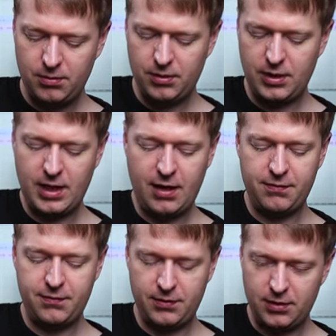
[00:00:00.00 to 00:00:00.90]
we're going to
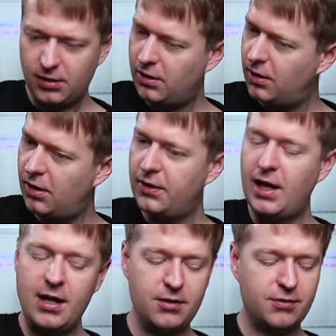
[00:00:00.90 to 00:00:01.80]
have, on the
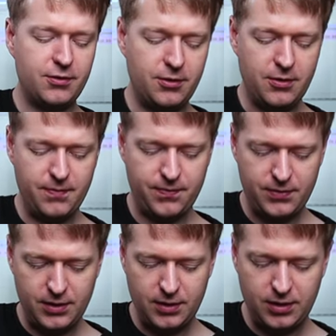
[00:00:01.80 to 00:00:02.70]
under four,
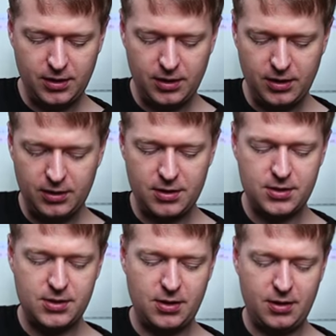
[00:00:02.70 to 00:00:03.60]
you're going to hit
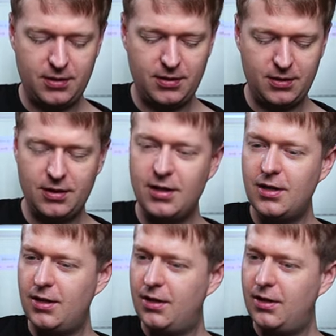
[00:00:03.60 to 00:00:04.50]
this uh,
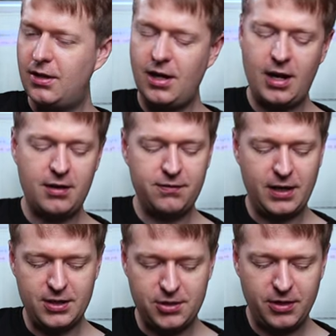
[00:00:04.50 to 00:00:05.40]
A
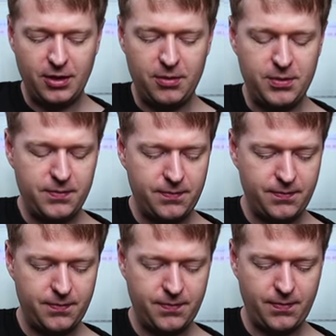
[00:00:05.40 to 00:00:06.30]
flat string open,
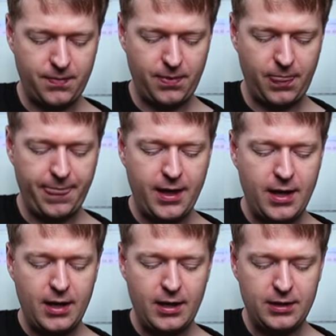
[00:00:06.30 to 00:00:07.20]

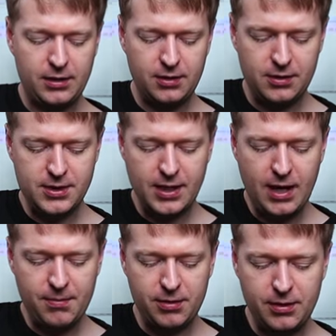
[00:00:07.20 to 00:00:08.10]
and then you're going to
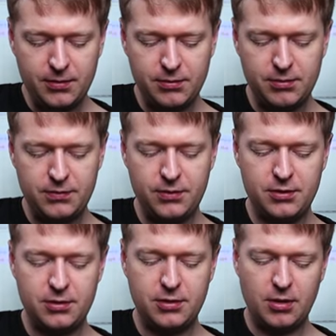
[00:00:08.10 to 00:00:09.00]
hammer on with
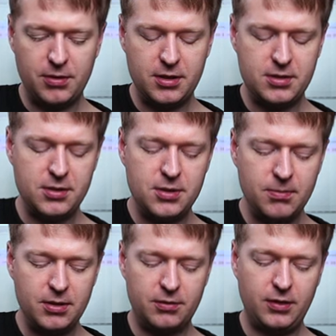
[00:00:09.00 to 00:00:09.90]
your, I want you to use your
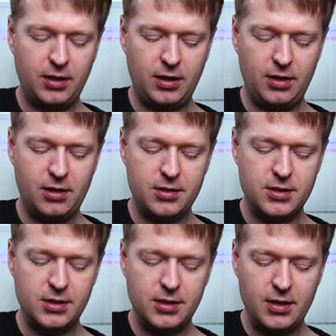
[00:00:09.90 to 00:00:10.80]
middle finger here,
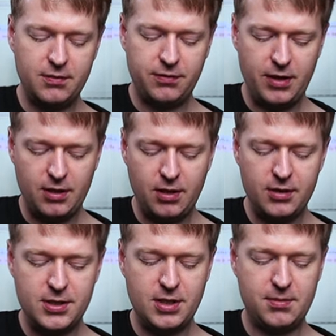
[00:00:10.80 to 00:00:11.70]
onto the ninth fret
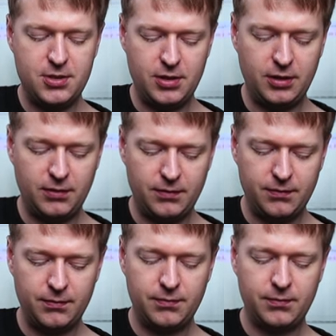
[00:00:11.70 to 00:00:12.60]
on the same string,
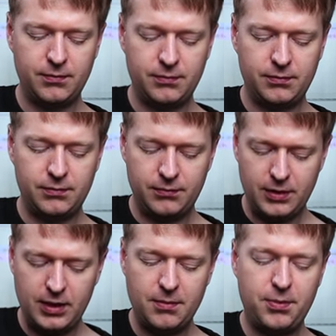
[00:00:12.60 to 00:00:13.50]

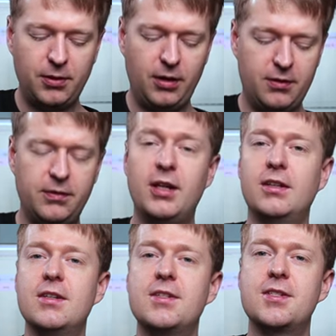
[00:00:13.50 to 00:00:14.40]
and then pull off
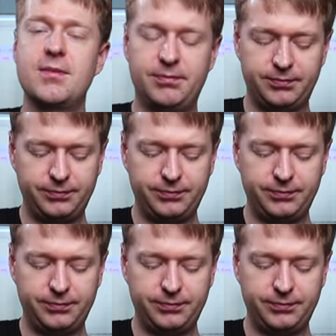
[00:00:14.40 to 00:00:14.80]
like this.